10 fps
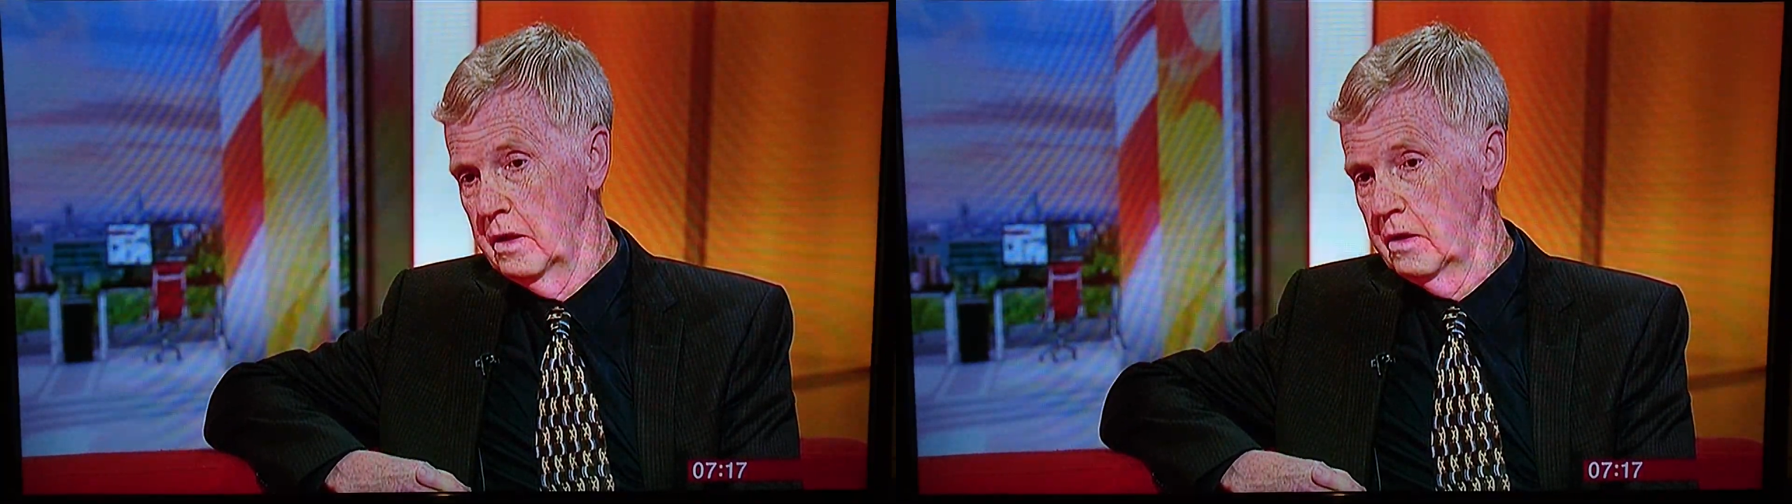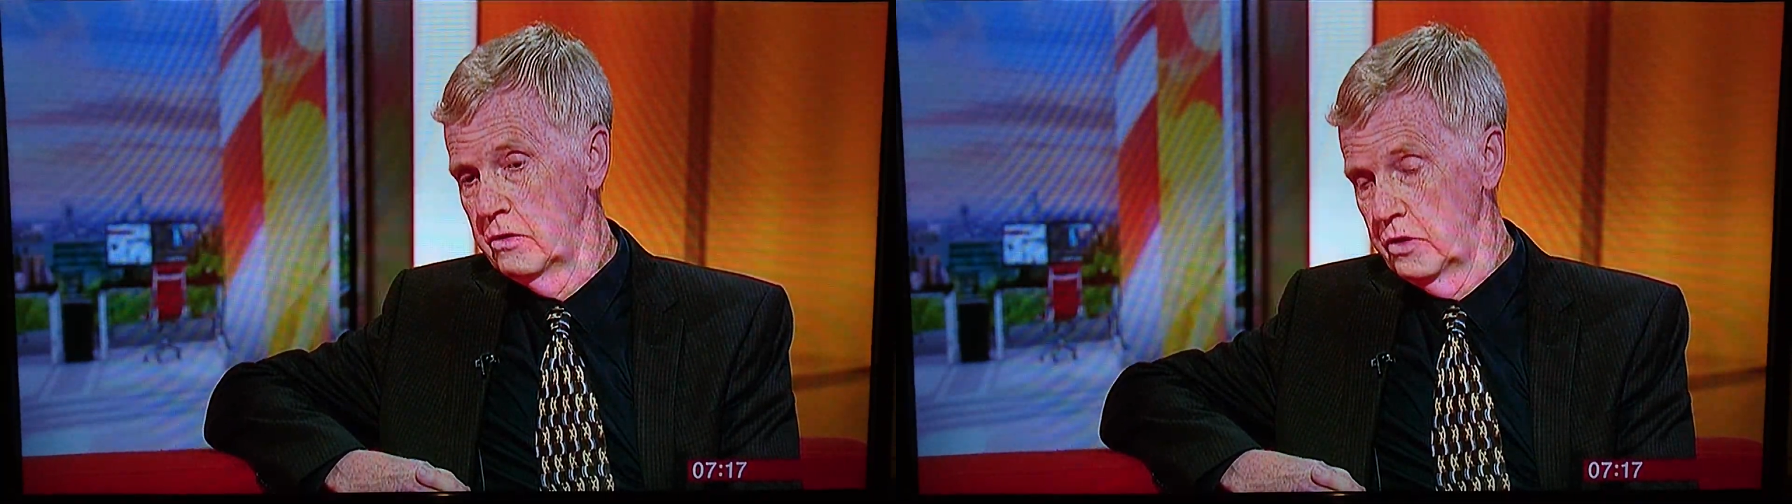
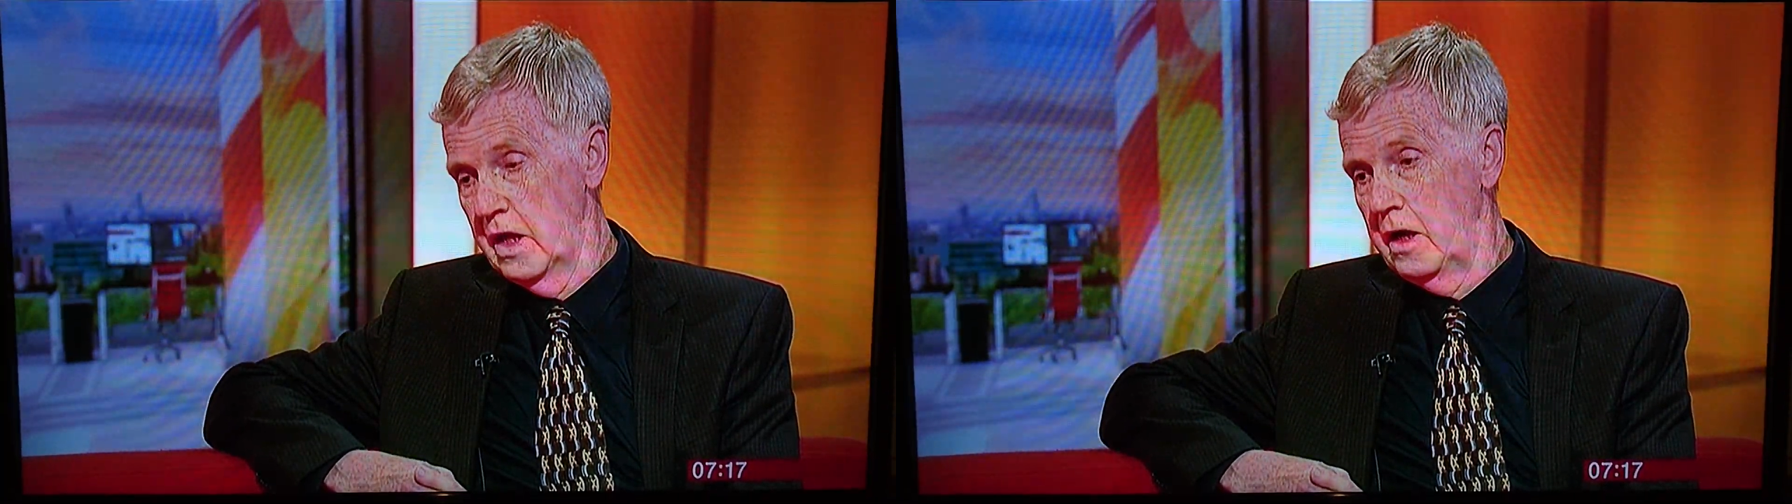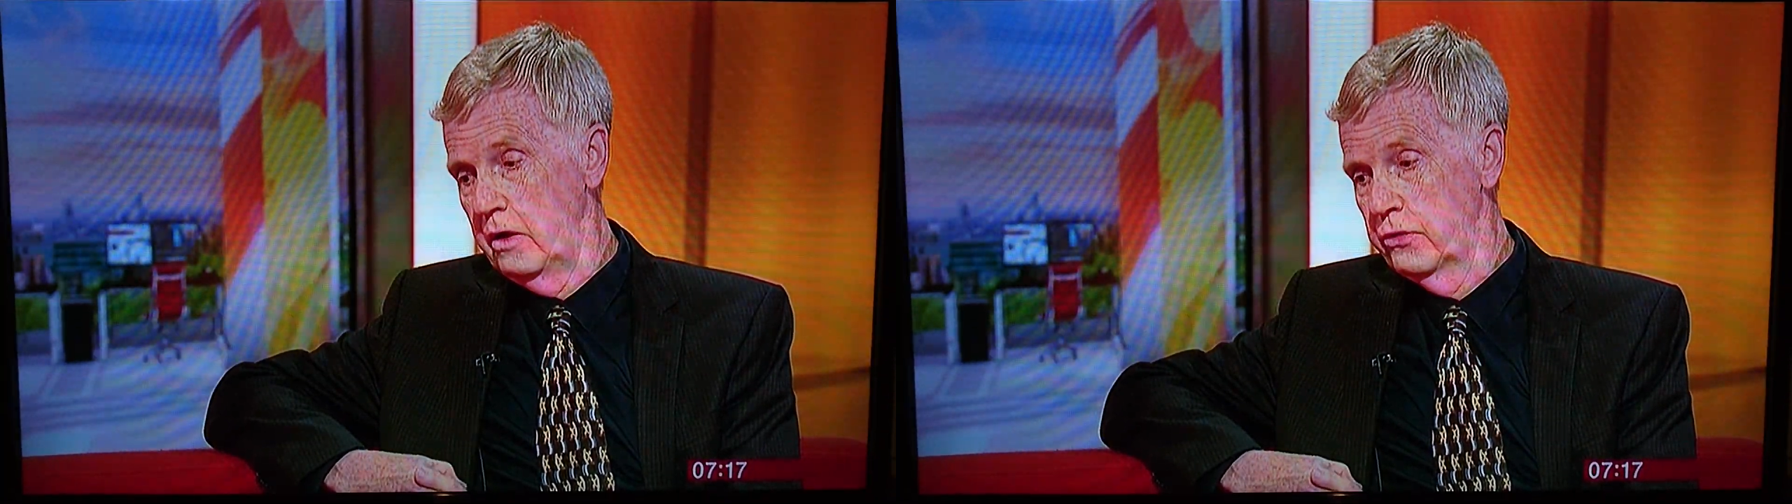the
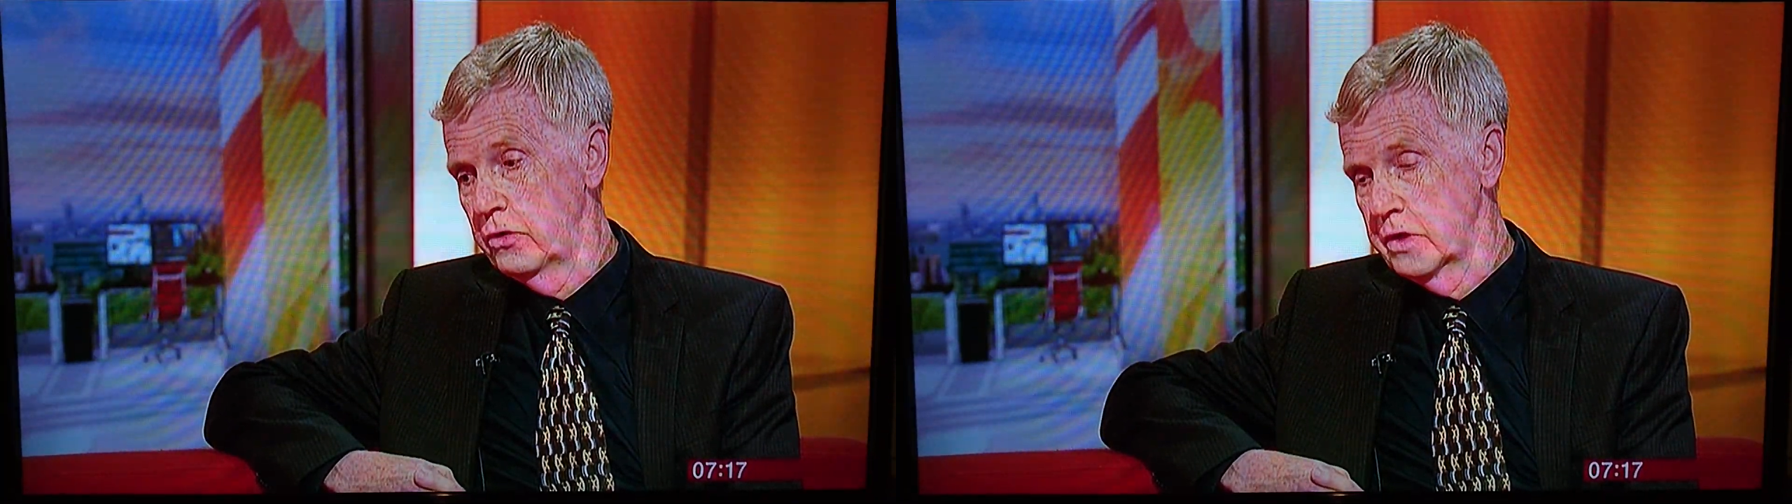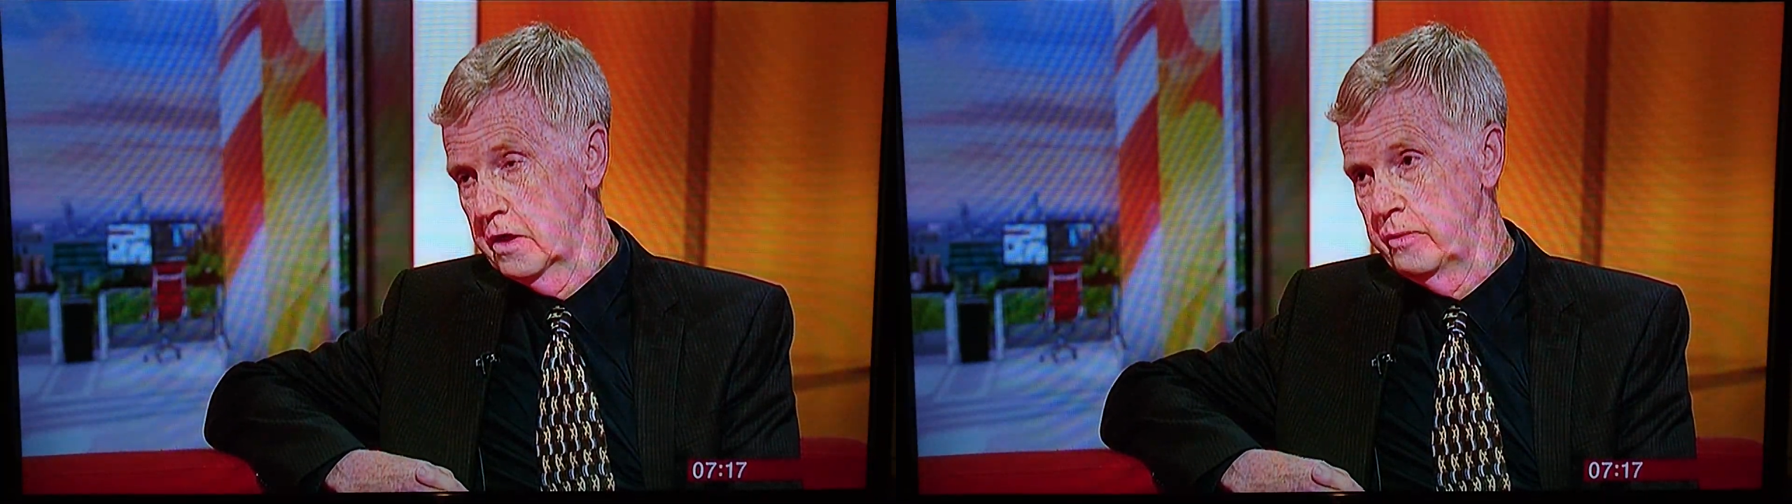day for
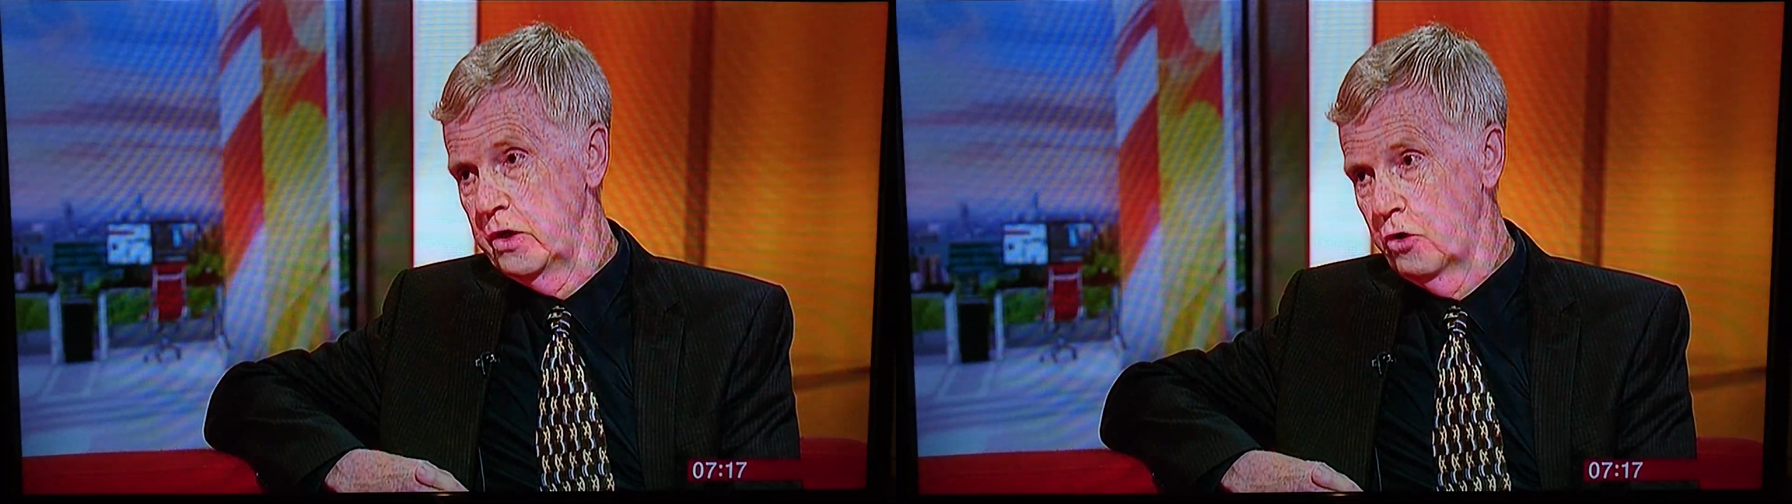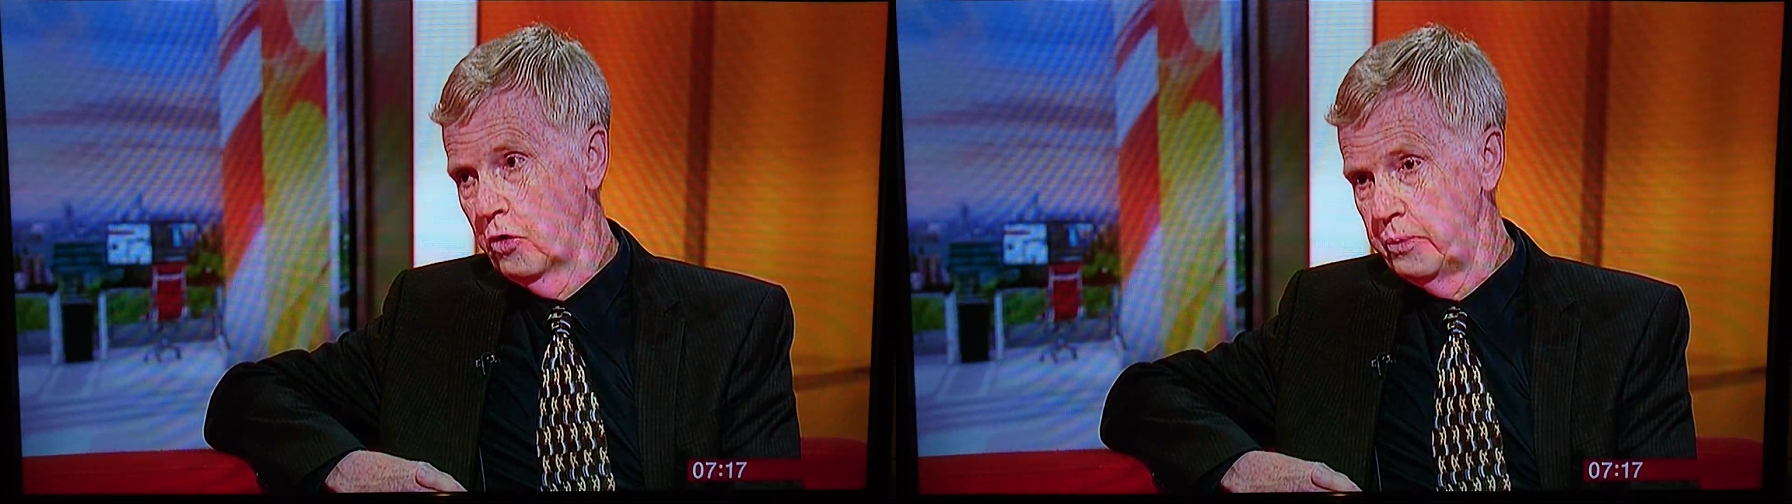Jeremy
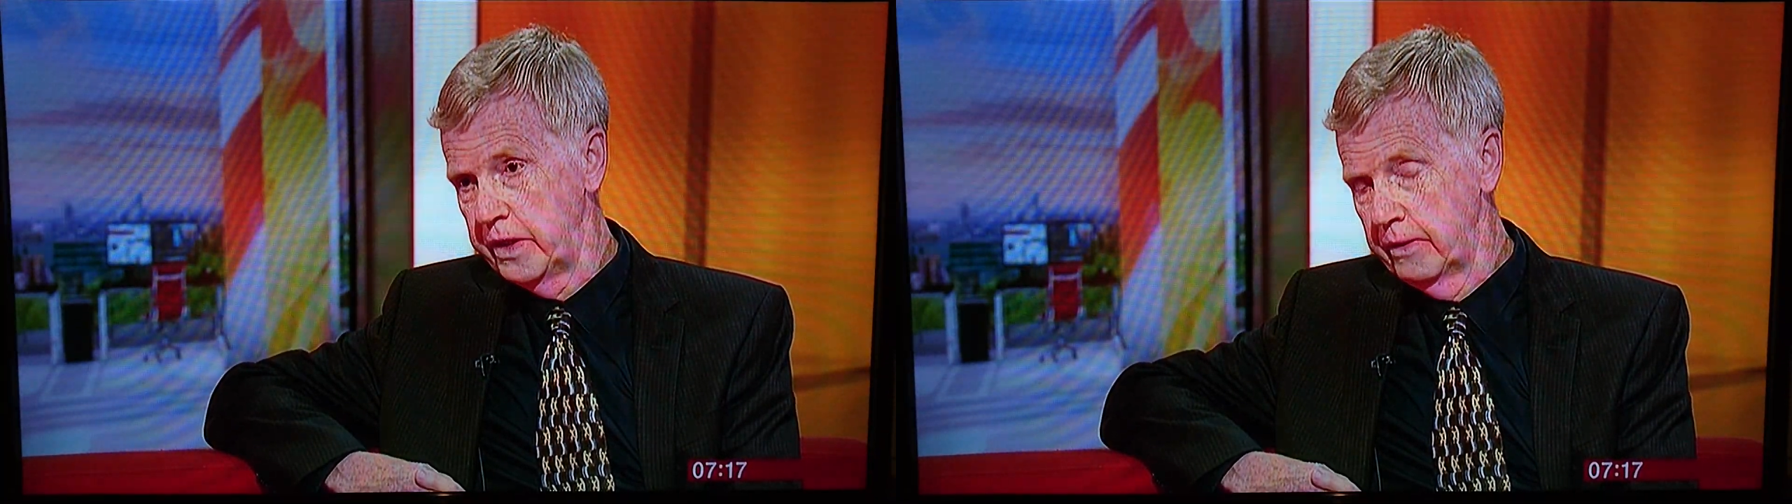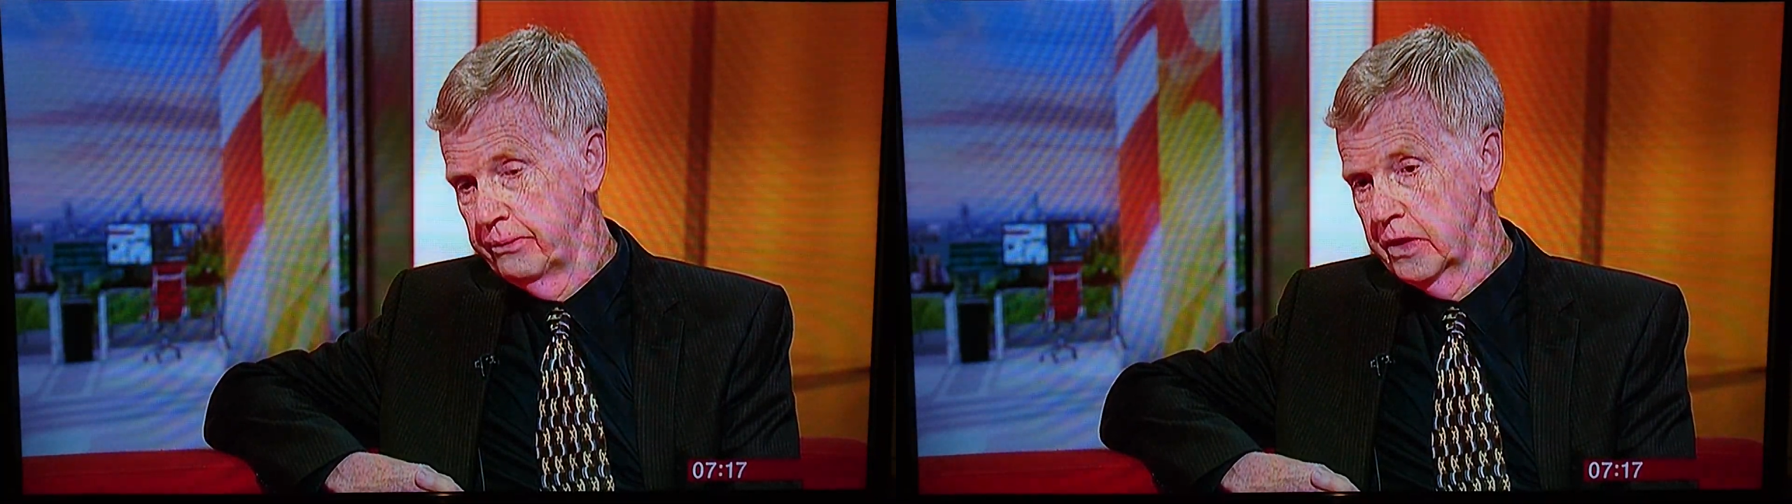Corbyn,